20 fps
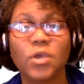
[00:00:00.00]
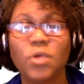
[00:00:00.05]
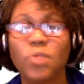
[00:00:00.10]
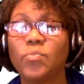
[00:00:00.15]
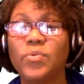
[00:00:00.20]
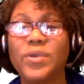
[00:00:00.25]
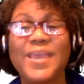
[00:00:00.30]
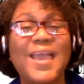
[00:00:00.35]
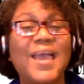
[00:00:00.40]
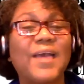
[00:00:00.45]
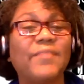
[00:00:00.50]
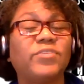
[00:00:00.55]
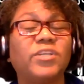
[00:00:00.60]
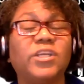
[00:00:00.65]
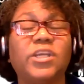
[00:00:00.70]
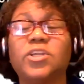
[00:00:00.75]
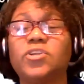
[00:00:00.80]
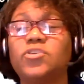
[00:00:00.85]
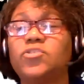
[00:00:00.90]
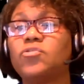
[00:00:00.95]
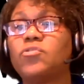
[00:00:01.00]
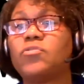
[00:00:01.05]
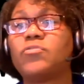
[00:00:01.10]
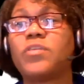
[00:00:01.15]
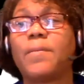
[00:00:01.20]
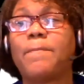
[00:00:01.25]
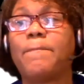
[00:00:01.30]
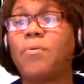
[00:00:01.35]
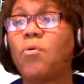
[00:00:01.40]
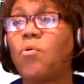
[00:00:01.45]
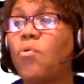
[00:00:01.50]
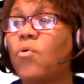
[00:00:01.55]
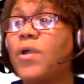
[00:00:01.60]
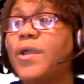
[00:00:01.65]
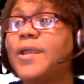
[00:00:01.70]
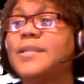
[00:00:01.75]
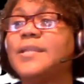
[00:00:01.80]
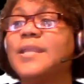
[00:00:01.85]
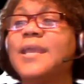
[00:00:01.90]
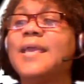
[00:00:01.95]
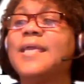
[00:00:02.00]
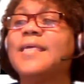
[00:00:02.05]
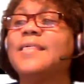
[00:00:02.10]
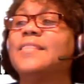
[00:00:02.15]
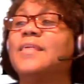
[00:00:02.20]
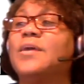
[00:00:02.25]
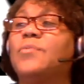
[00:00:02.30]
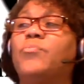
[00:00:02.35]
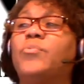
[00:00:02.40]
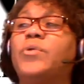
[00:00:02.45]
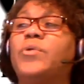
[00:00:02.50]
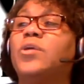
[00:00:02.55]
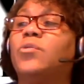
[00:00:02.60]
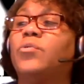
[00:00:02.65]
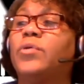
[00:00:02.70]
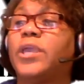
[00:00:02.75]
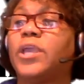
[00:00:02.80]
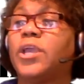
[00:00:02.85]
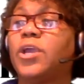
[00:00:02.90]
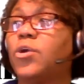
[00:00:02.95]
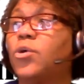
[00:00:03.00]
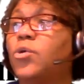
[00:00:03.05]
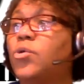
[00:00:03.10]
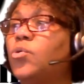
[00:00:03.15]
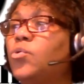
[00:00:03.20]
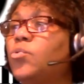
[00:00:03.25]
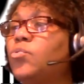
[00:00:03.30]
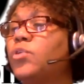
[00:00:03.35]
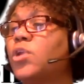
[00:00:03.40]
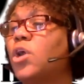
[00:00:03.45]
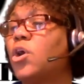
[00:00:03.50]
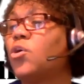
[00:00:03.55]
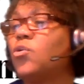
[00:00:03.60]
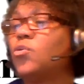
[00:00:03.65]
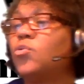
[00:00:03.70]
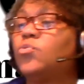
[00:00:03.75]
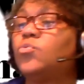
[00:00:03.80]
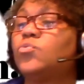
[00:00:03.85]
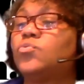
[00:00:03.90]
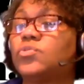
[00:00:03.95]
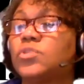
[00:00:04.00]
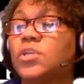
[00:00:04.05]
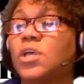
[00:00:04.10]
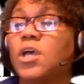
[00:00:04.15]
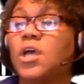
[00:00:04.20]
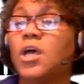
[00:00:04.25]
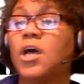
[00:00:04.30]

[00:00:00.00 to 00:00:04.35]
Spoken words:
We have to get to the point that we don't care who knows